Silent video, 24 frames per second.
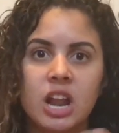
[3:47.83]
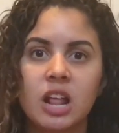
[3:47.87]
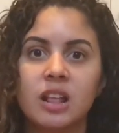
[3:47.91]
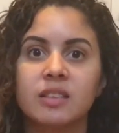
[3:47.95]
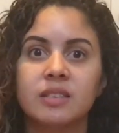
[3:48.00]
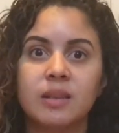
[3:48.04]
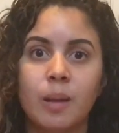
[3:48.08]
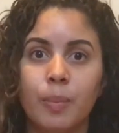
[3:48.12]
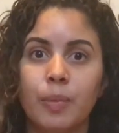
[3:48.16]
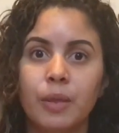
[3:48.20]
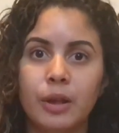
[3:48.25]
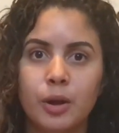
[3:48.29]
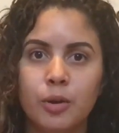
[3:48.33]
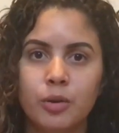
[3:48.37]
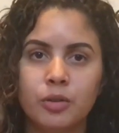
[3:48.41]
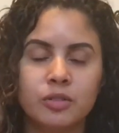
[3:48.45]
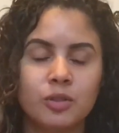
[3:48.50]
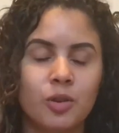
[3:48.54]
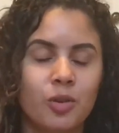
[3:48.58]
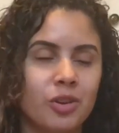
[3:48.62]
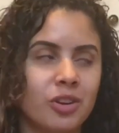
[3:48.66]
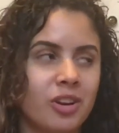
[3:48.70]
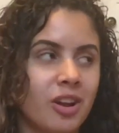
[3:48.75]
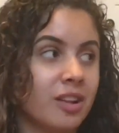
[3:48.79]
Something always
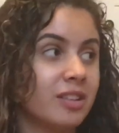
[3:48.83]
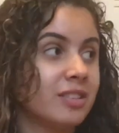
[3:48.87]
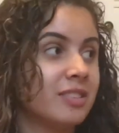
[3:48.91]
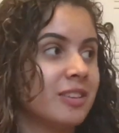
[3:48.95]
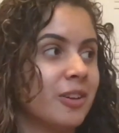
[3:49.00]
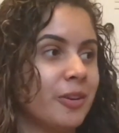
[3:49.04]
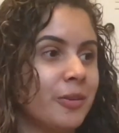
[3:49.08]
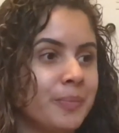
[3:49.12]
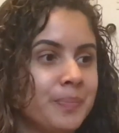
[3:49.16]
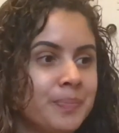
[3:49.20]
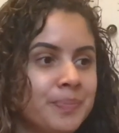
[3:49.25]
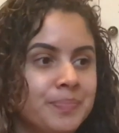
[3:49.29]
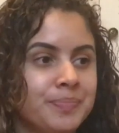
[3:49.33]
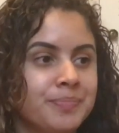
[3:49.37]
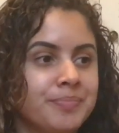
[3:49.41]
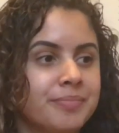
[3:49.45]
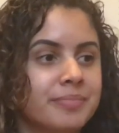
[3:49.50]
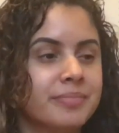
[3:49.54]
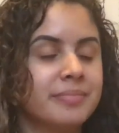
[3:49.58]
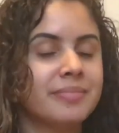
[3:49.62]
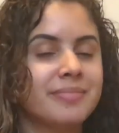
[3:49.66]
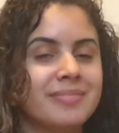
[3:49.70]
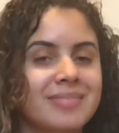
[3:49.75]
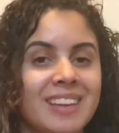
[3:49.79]
going on. So
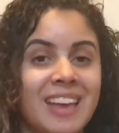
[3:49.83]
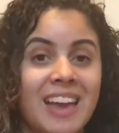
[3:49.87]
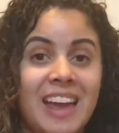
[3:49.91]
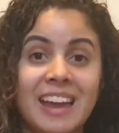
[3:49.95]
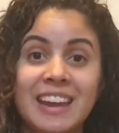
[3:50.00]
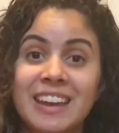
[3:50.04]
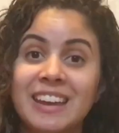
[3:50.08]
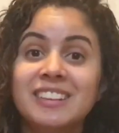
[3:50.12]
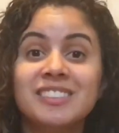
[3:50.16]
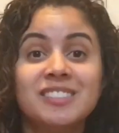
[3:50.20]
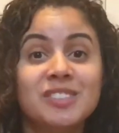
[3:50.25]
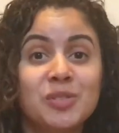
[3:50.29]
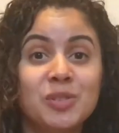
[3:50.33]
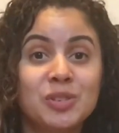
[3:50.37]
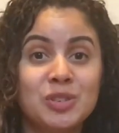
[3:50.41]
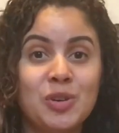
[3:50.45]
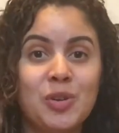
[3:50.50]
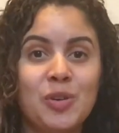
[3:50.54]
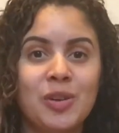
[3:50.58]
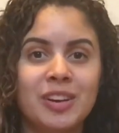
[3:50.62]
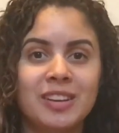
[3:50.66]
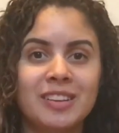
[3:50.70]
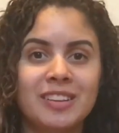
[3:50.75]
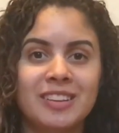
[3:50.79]
I get so
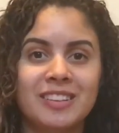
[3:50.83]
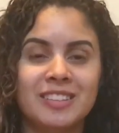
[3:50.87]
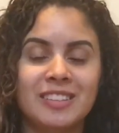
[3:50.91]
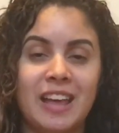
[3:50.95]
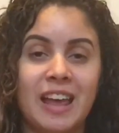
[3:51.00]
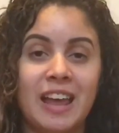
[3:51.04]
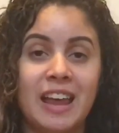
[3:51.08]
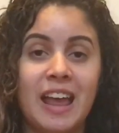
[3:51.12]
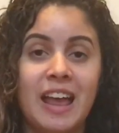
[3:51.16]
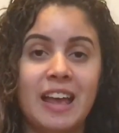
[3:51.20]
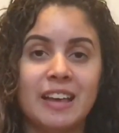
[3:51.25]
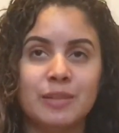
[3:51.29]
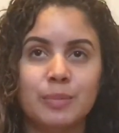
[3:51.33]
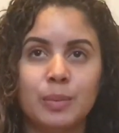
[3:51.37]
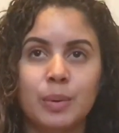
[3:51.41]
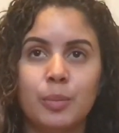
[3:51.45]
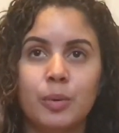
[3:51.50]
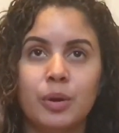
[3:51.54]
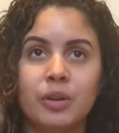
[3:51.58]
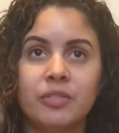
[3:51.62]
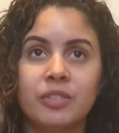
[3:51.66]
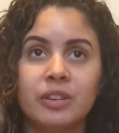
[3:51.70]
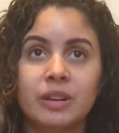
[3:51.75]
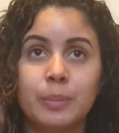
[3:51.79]
annoyed because I asked my
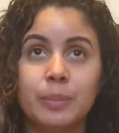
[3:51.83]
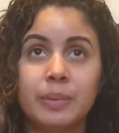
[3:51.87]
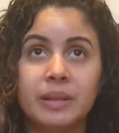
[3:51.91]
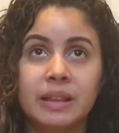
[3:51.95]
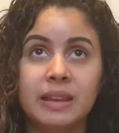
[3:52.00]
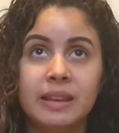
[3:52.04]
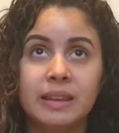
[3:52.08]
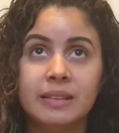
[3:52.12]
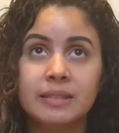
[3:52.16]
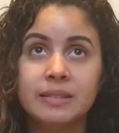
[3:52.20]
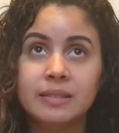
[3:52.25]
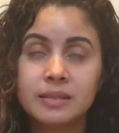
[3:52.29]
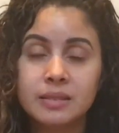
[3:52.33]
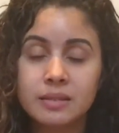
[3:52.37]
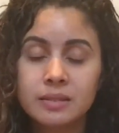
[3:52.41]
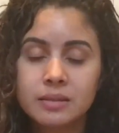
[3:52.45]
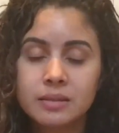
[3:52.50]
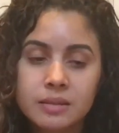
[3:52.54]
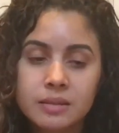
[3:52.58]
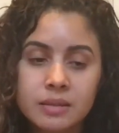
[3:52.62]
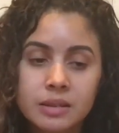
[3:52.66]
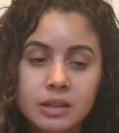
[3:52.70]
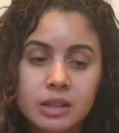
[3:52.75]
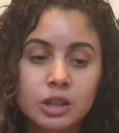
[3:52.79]
boyfriend to please
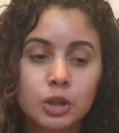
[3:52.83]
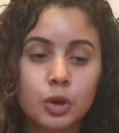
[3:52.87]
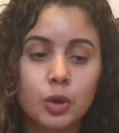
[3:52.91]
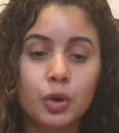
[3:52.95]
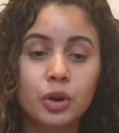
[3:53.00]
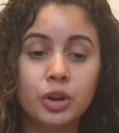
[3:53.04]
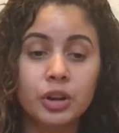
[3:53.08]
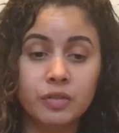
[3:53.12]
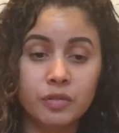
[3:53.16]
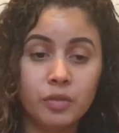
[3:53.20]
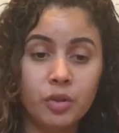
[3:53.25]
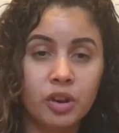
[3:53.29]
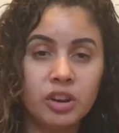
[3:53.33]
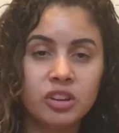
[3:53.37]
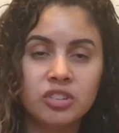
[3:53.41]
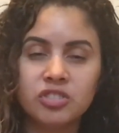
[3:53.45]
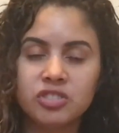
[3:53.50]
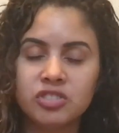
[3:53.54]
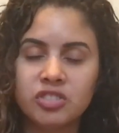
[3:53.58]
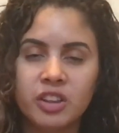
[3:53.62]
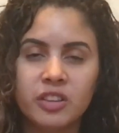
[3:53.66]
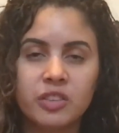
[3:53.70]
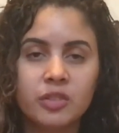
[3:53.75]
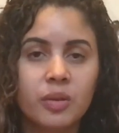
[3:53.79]
lower your voice
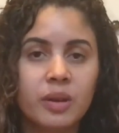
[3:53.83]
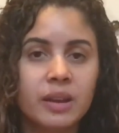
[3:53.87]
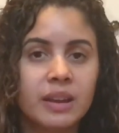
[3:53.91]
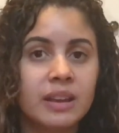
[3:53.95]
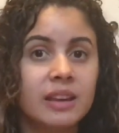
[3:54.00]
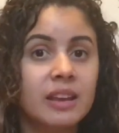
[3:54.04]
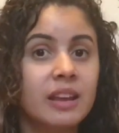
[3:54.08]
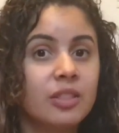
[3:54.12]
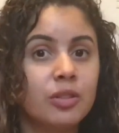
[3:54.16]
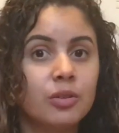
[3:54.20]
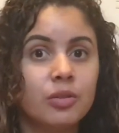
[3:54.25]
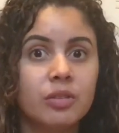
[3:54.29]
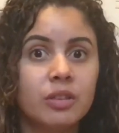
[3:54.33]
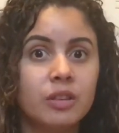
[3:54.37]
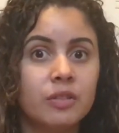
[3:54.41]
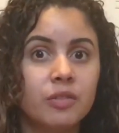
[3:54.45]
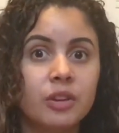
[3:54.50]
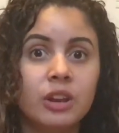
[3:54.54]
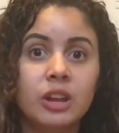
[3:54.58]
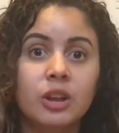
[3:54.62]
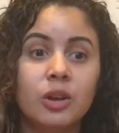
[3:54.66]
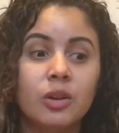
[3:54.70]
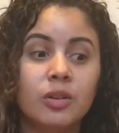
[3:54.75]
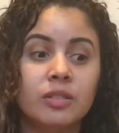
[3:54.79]
just so I can get through this
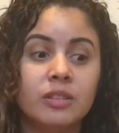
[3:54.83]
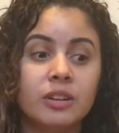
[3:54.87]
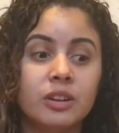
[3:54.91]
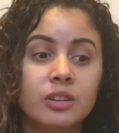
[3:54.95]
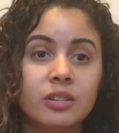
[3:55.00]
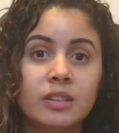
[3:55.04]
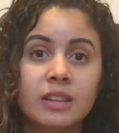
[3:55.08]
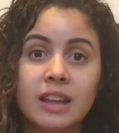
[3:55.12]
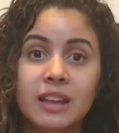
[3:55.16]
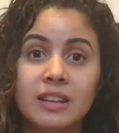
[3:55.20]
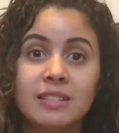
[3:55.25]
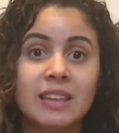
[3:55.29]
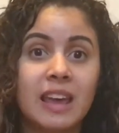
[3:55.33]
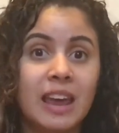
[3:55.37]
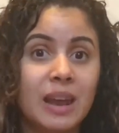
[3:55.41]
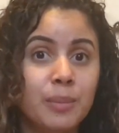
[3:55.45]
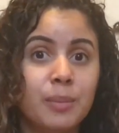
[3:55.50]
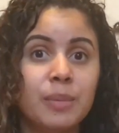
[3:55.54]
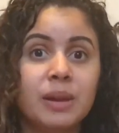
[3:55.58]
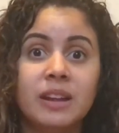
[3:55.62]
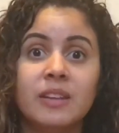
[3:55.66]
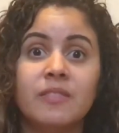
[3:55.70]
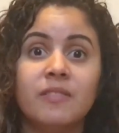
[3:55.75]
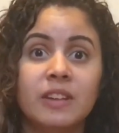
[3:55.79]
video. Literally a
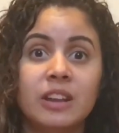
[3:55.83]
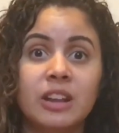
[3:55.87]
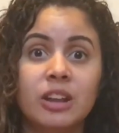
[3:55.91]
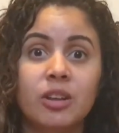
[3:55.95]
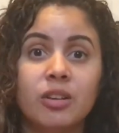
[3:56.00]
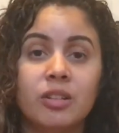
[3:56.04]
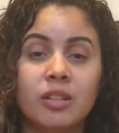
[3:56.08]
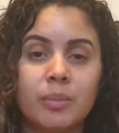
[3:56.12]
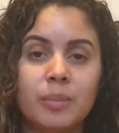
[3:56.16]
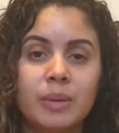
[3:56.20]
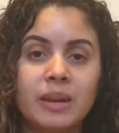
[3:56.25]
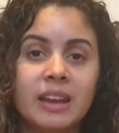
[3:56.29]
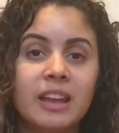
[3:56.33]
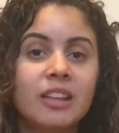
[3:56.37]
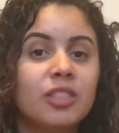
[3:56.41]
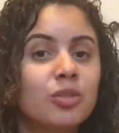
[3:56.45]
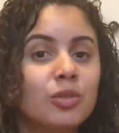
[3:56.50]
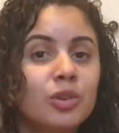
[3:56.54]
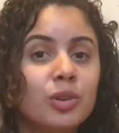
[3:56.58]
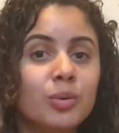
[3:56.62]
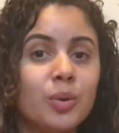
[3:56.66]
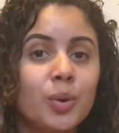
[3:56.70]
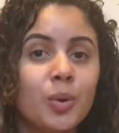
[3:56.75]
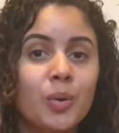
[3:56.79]
10-minute video. Let me get
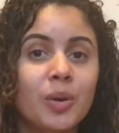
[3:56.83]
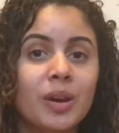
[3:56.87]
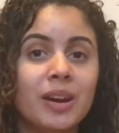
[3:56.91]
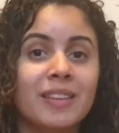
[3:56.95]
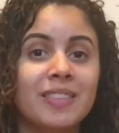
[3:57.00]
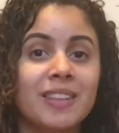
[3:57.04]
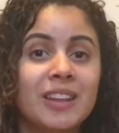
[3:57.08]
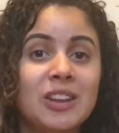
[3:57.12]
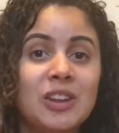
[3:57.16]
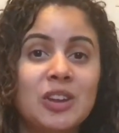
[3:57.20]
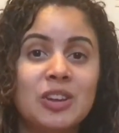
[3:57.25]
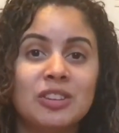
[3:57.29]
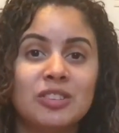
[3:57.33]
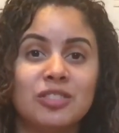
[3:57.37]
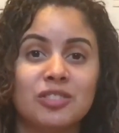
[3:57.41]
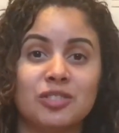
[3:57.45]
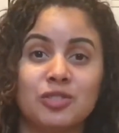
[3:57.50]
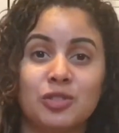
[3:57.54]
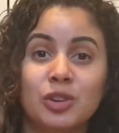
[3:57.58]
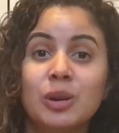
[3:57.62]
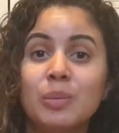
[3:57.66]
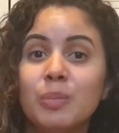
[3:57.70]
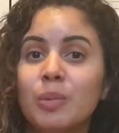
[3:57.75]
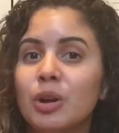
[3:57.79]
through it real quick, and then you can
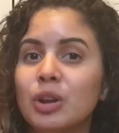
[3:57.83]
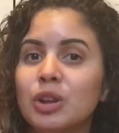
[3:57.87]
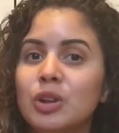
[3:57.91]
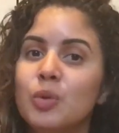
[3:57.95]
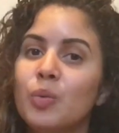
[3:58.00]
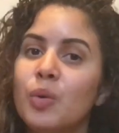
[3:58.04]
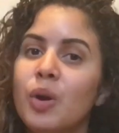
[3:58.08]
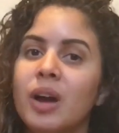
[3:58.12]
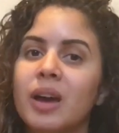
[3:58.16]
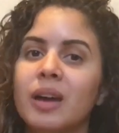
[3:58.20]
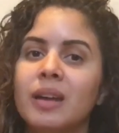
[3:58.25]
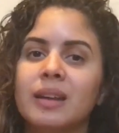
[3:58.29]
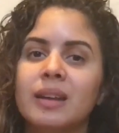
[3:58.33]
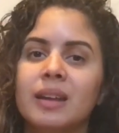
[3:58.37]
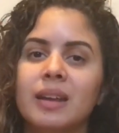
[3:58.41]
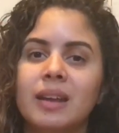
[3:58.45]
scream all you want.